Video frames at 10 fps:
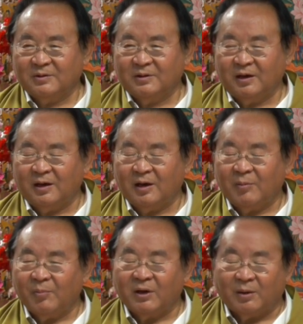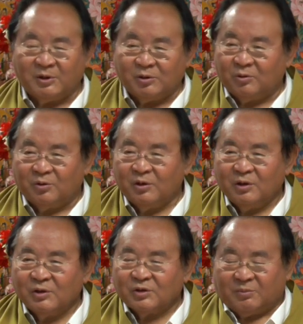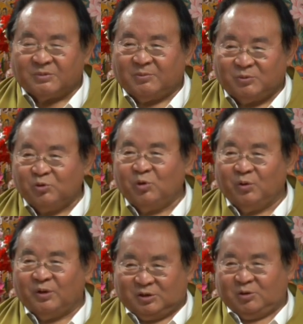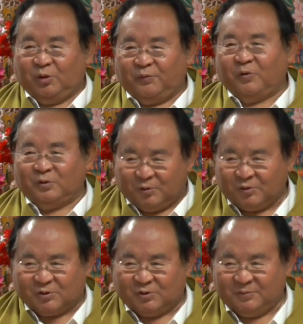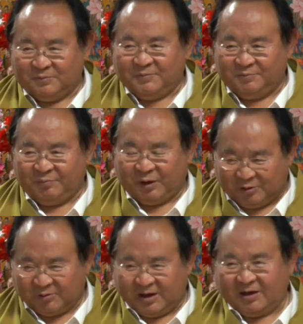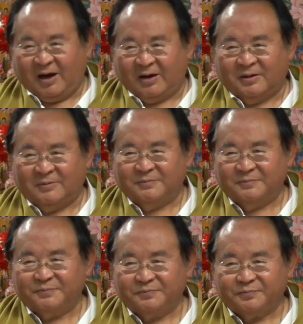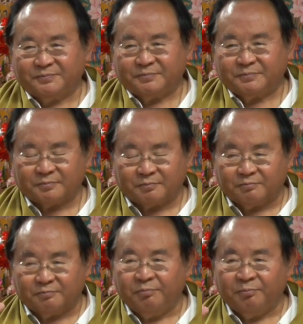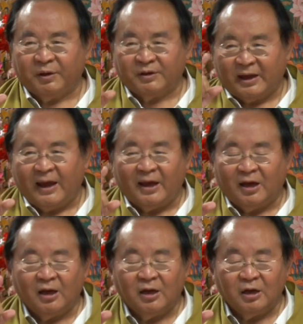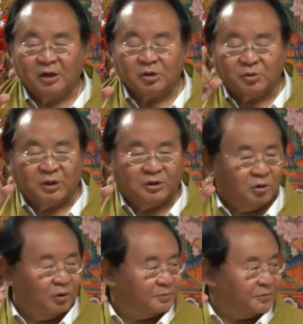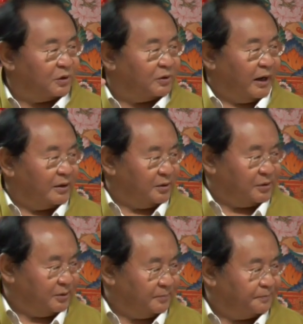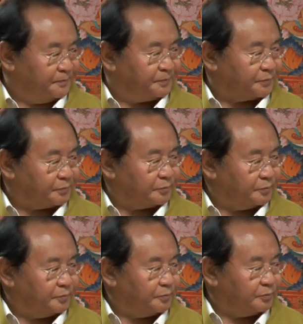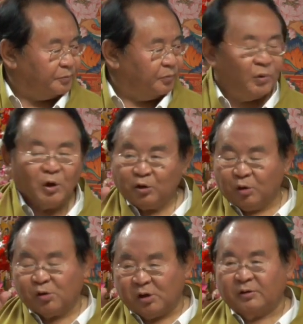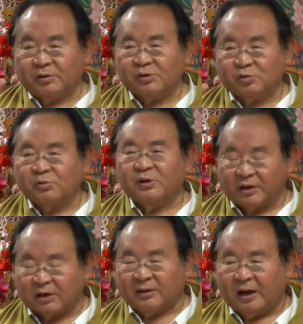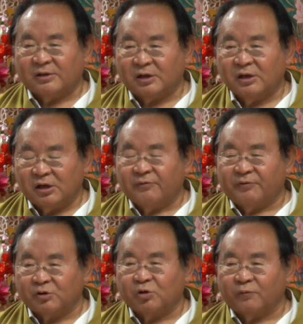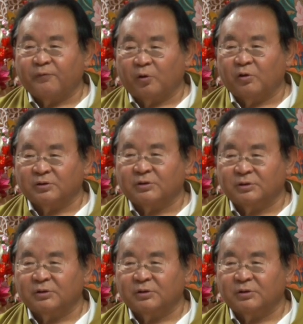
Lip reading: Yeah. But I mean, you know, sometimes you know it's your fault also, but you get angry. But there, you need your greatness, your grandeur, to recognize if it's your fault,